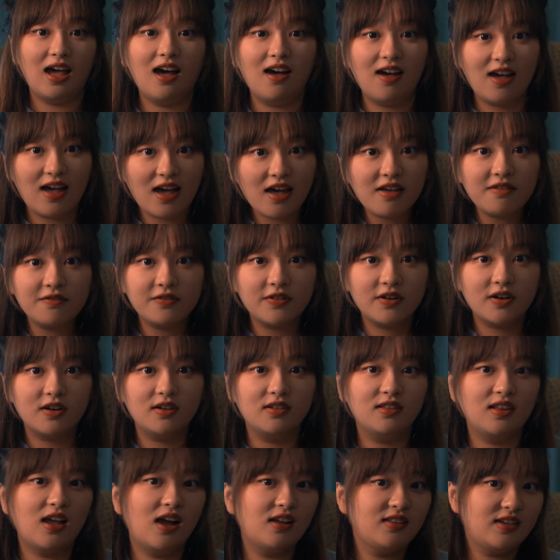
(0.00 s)
However,
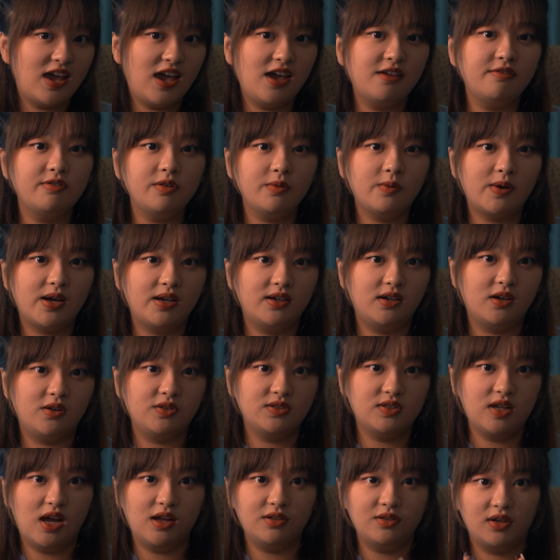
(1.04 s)
not everyone
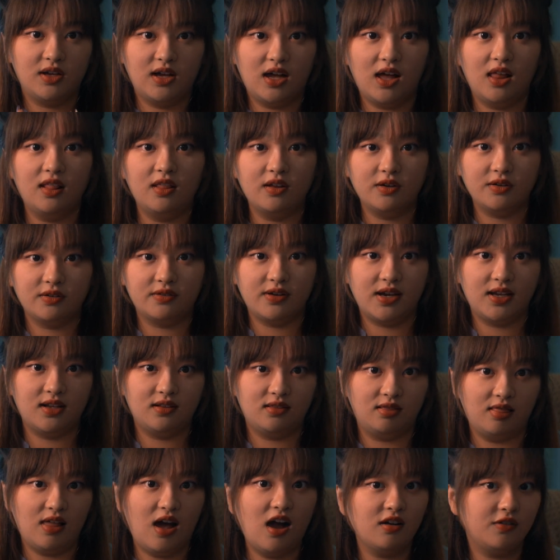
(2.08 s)
knows how to color grade
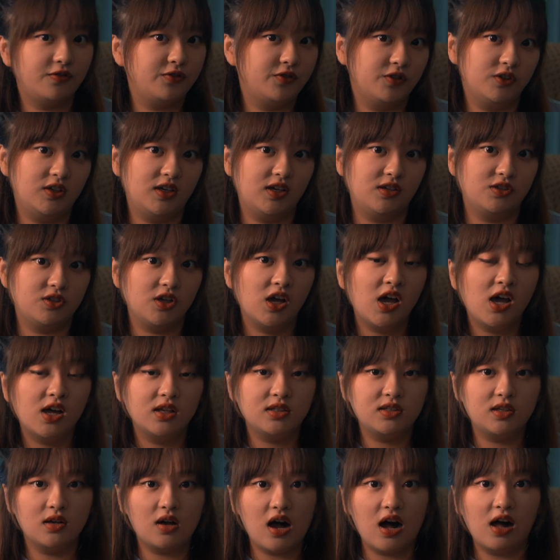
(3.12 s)
lock footage,
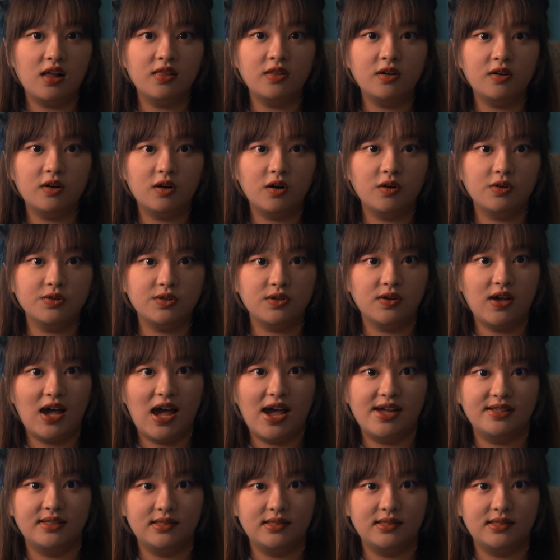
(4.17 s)
so HONOR also has